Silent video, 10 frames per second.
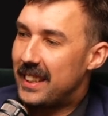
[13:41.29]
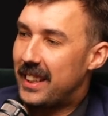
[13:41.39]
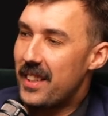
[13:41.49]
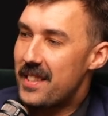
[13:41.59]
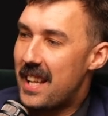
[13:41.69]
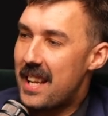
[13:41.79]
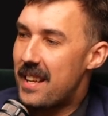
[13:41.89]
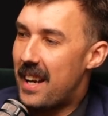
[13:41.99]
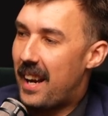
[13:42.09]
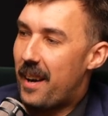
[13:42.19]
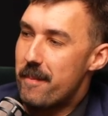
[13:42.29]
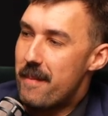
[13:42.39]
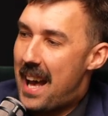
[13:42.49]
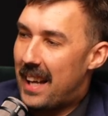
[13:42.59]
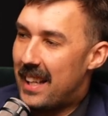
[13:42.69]
let's go see uh,
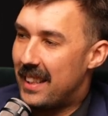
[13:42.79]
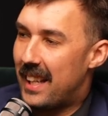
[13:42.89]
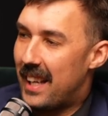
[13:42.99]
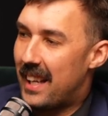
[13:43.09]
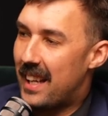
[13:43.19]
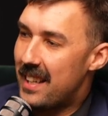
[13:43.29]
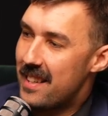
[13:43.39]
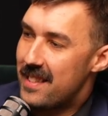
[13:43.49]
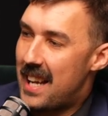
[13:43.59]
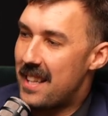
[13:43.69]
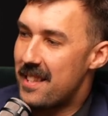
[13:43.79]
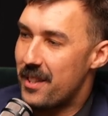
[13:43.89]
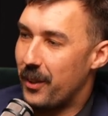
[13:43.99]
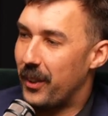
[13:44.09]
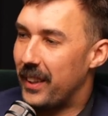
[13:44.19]
Matt and at, at, his
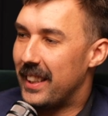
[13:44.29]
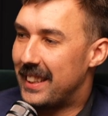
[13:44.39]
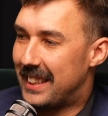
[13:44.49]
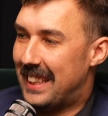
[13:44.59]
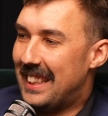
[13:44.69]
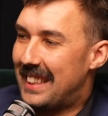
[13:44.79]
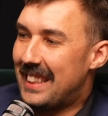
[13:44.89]
dad's store"? And let's